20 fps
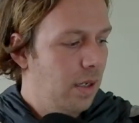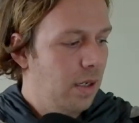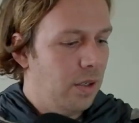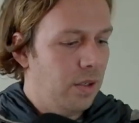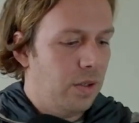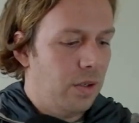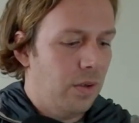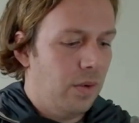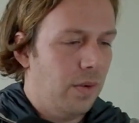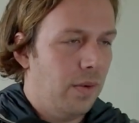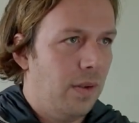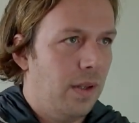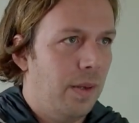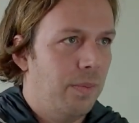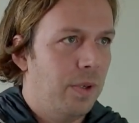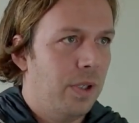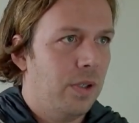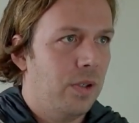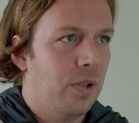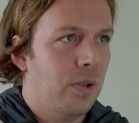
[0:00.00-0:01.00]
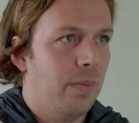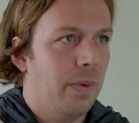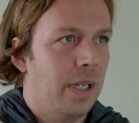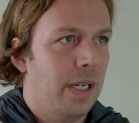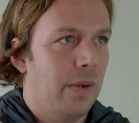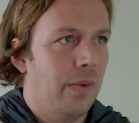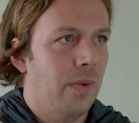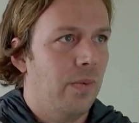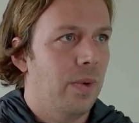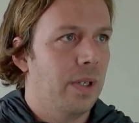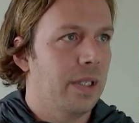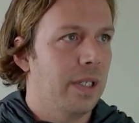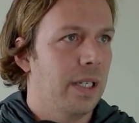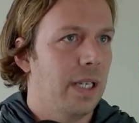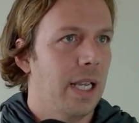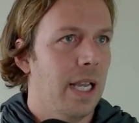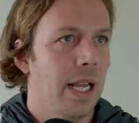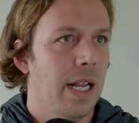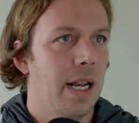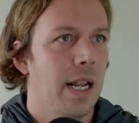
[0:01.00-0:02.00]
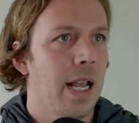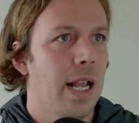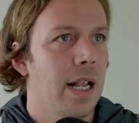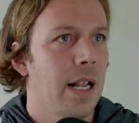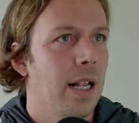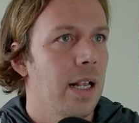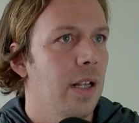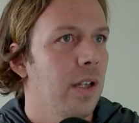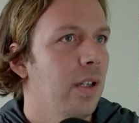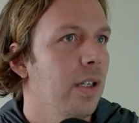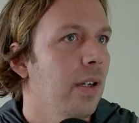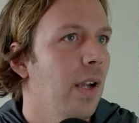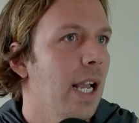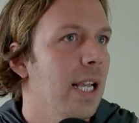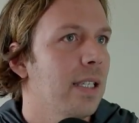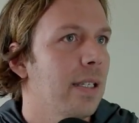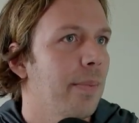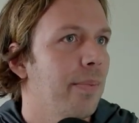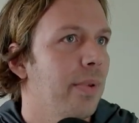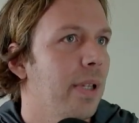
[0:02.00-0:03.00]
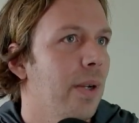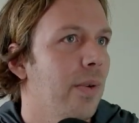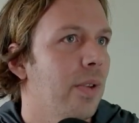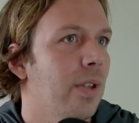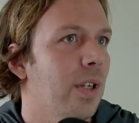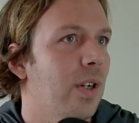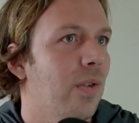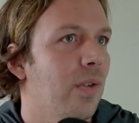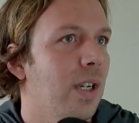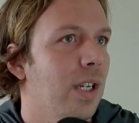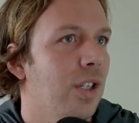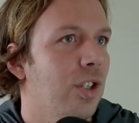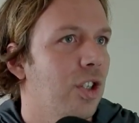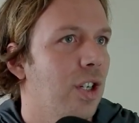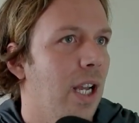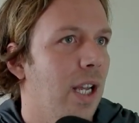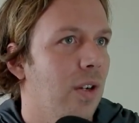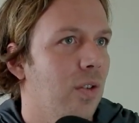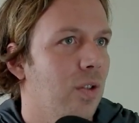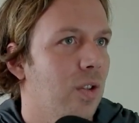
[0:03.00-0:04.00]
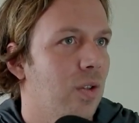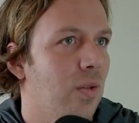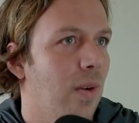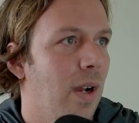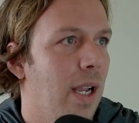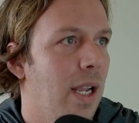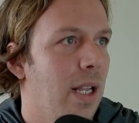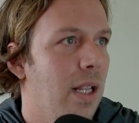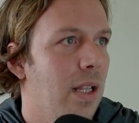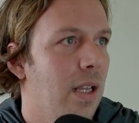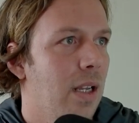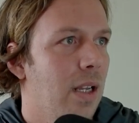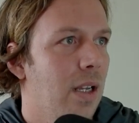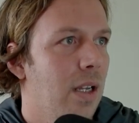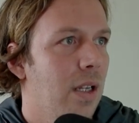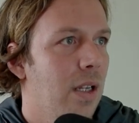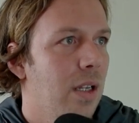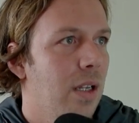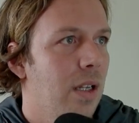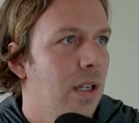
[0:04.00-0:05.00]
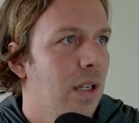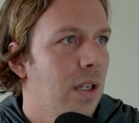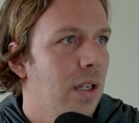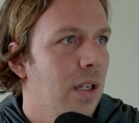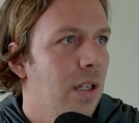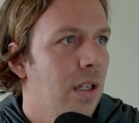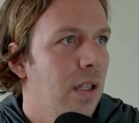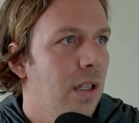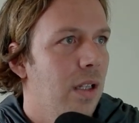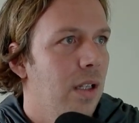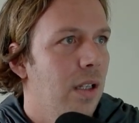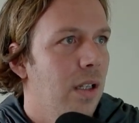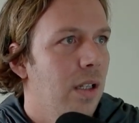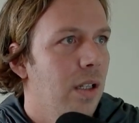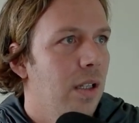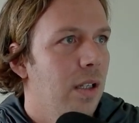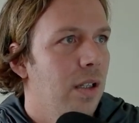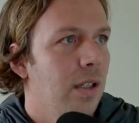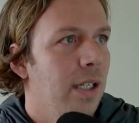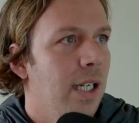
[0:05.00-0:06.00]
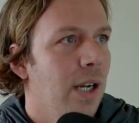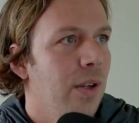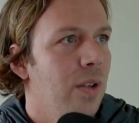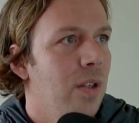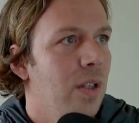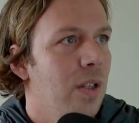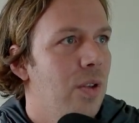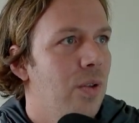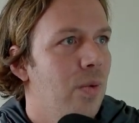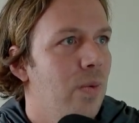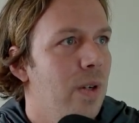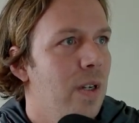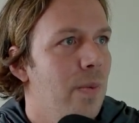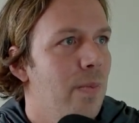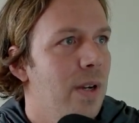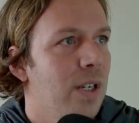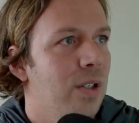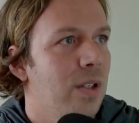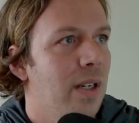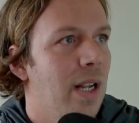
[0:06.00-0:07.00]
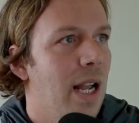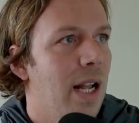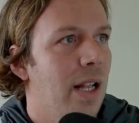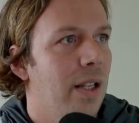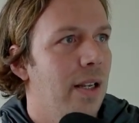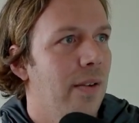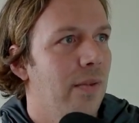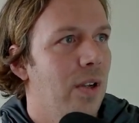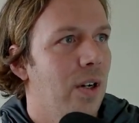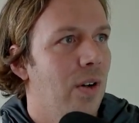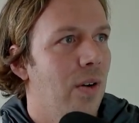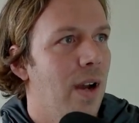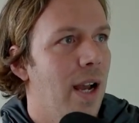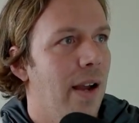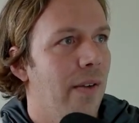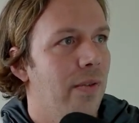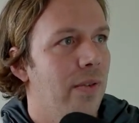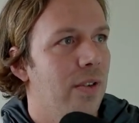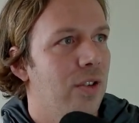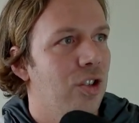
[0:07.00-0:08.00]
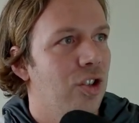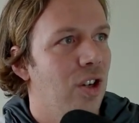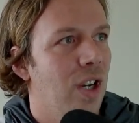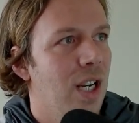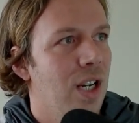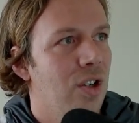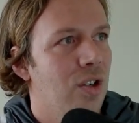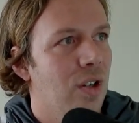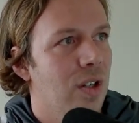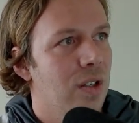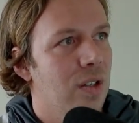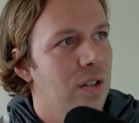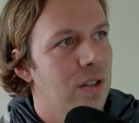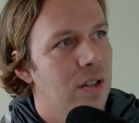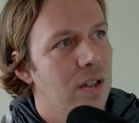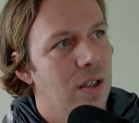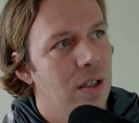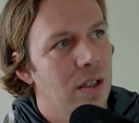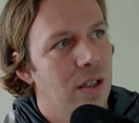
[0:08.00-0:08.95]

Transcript: So I'm gonna zoom in once again. And look as I play with the green channels, right? Look how the three-dimensionality of the craft changes.